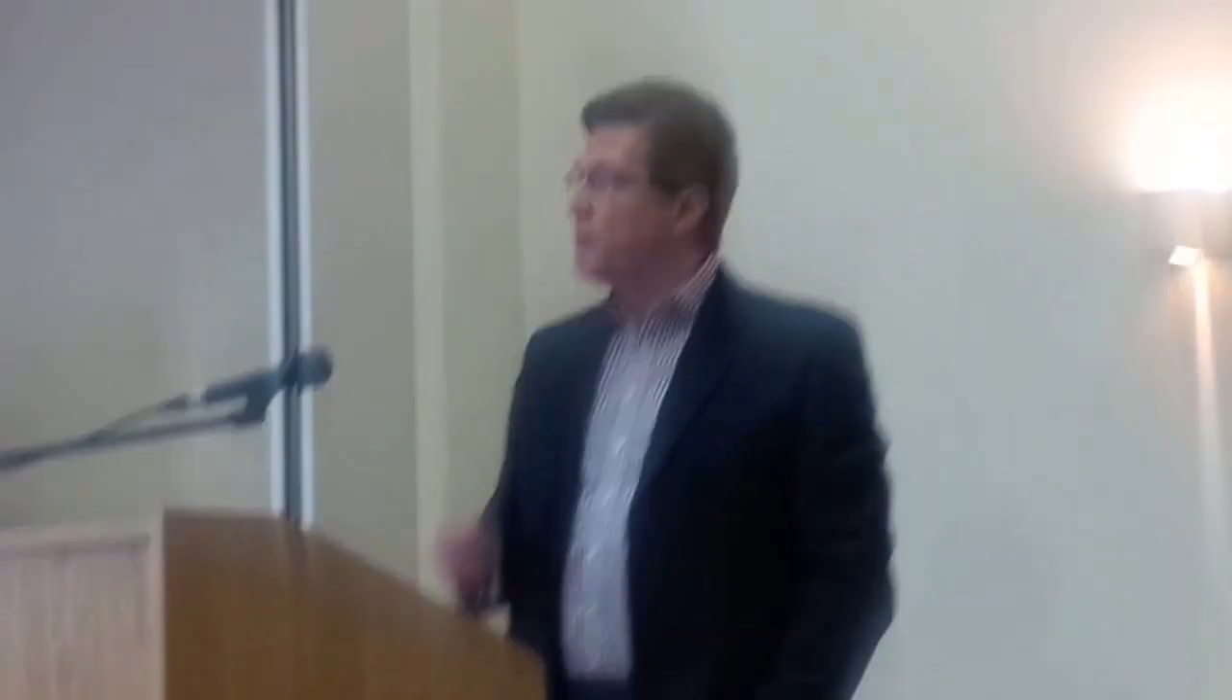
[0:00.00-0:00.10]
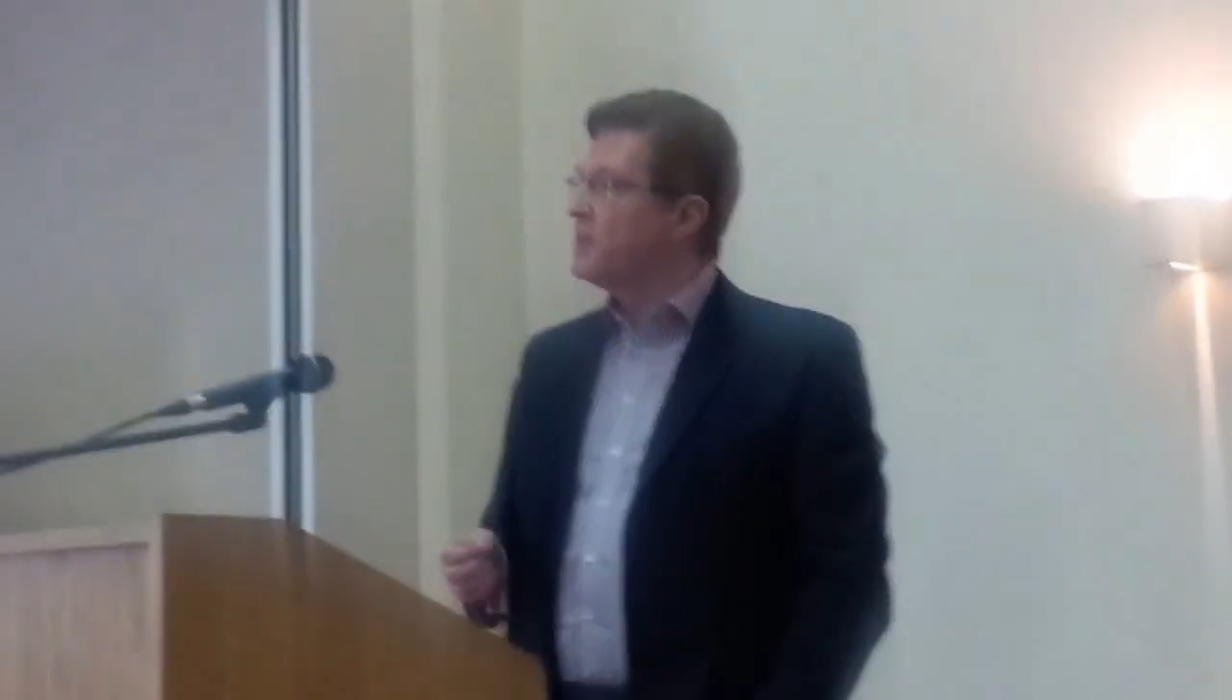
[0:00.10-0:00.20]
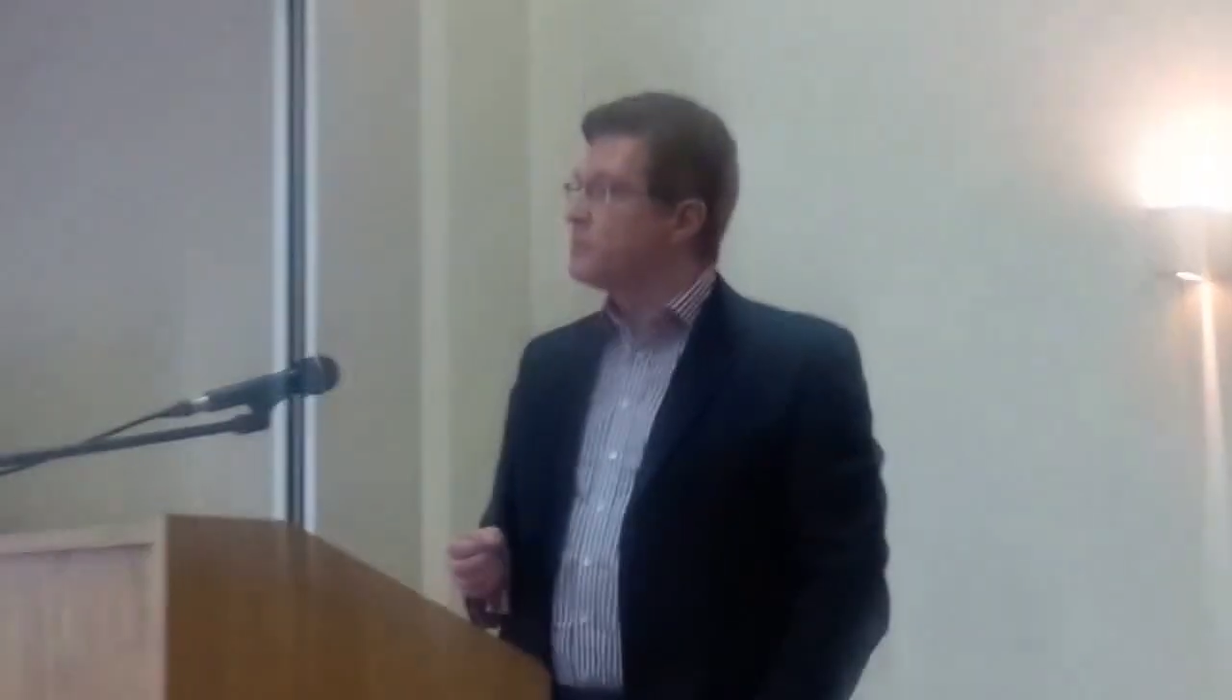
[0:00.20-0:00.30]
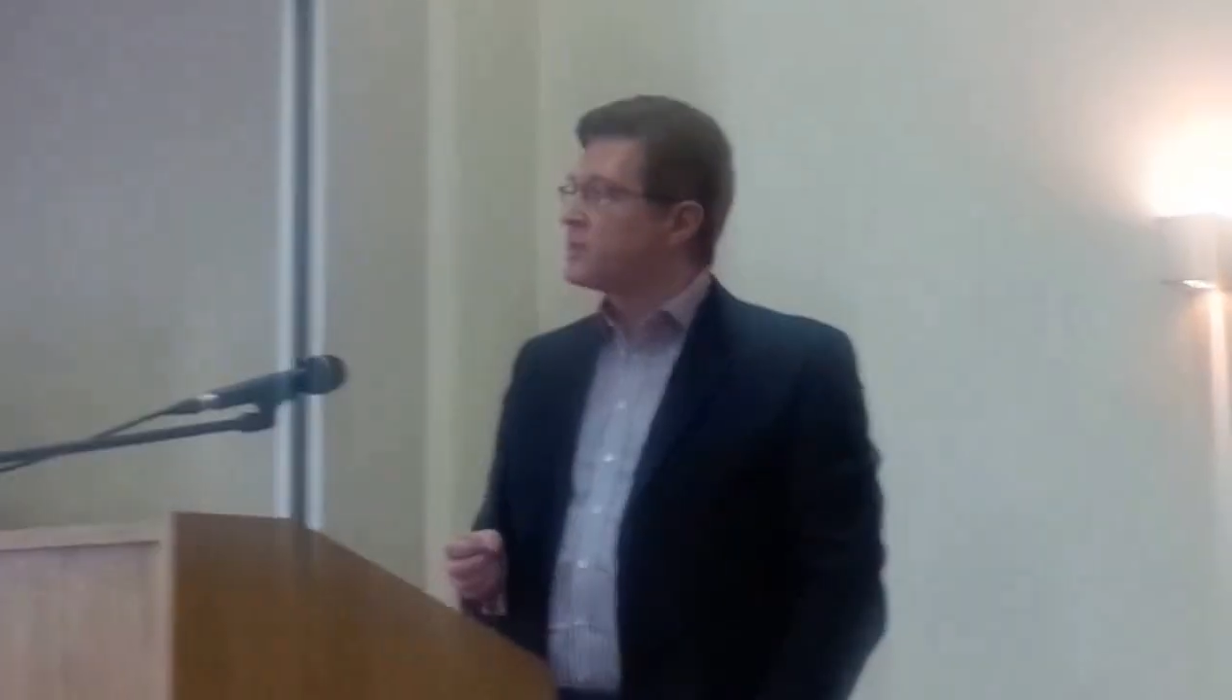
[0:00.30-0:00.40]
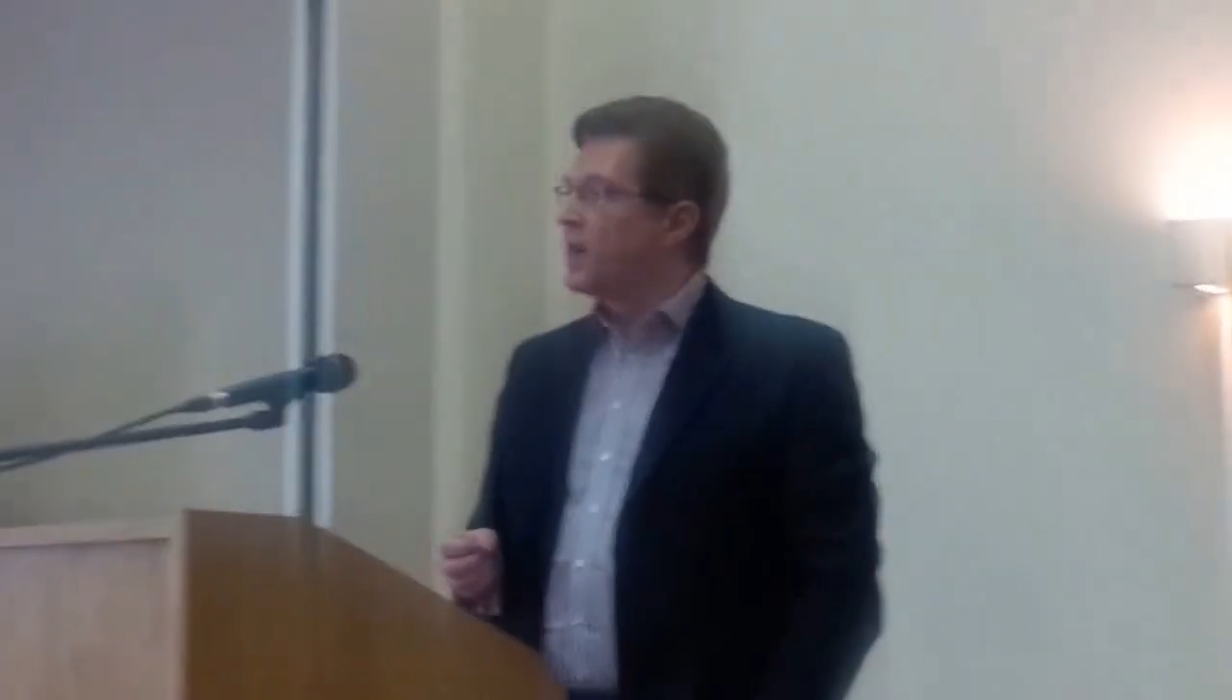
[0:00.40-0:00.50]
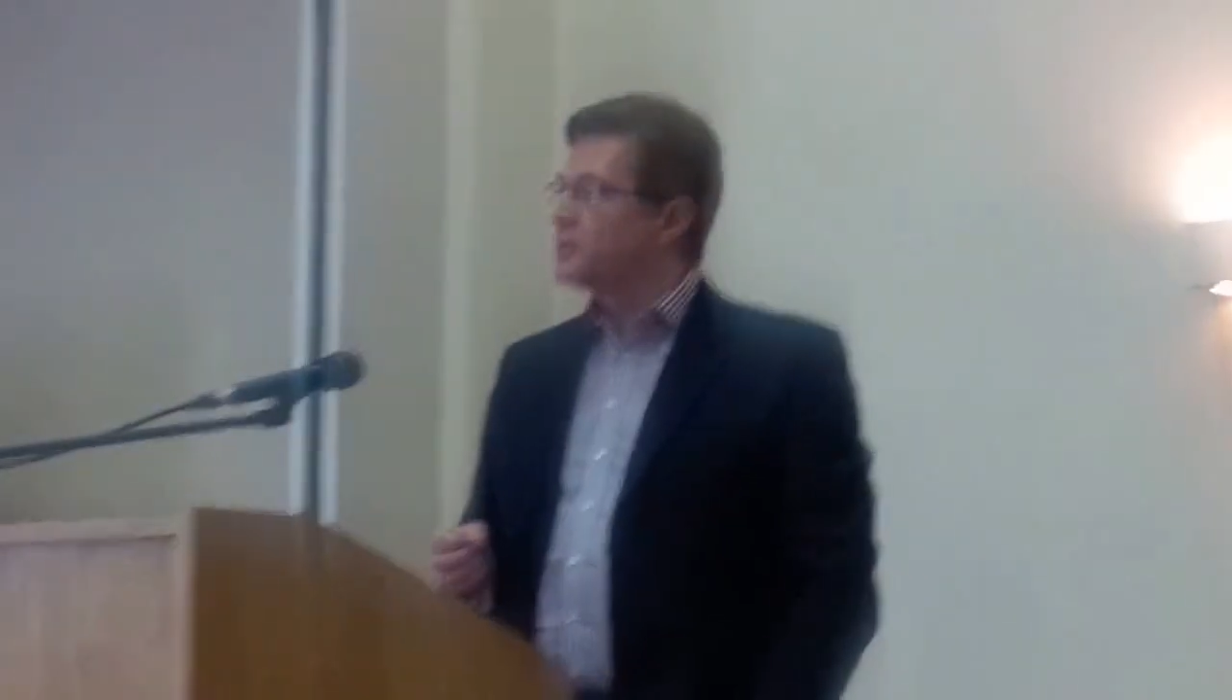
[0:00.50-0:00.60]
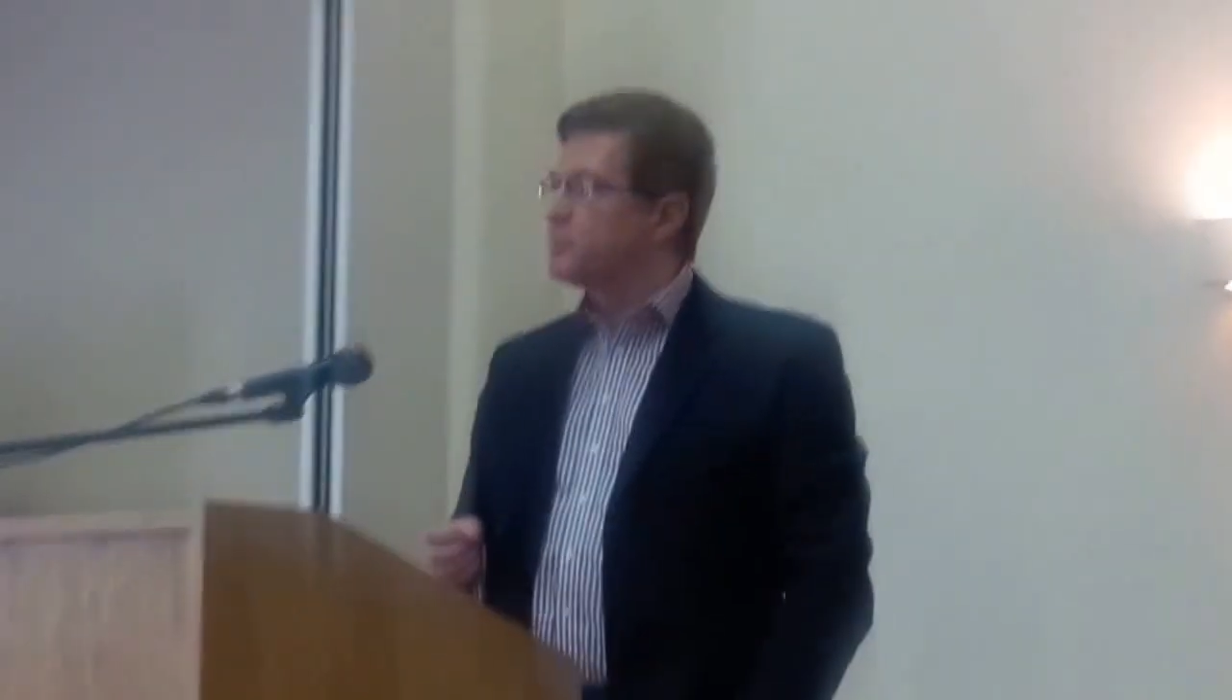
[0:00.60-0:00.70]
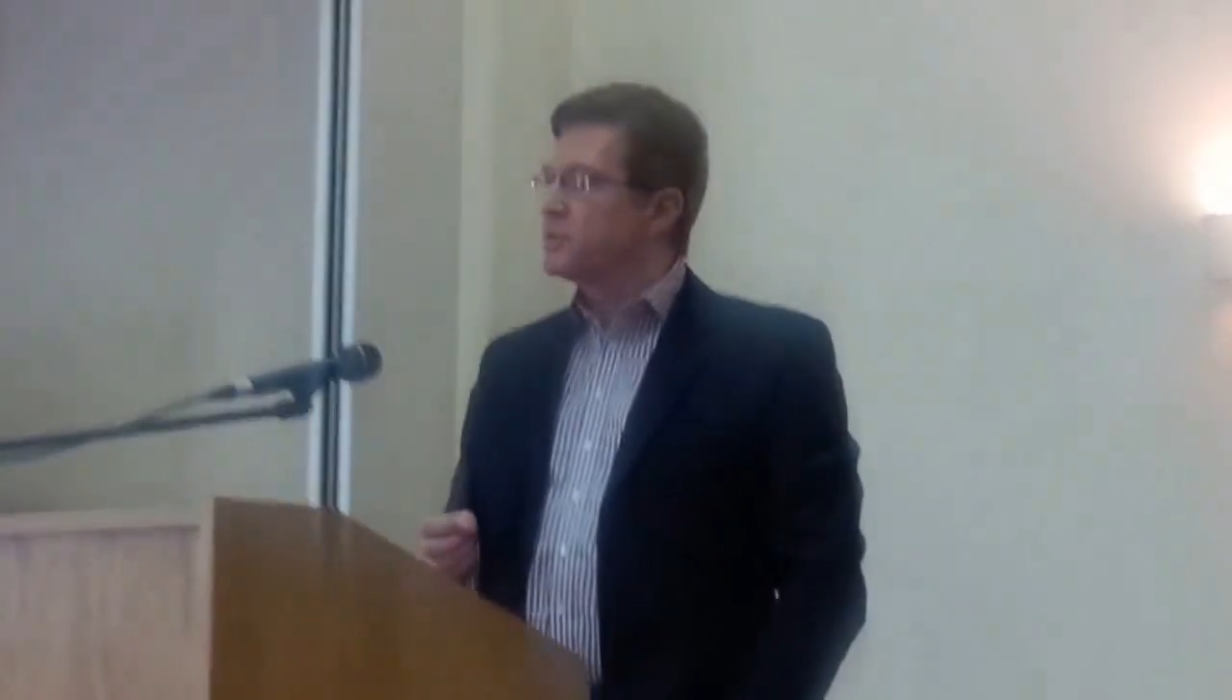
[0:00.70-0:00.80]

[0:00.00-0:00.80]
medium-sized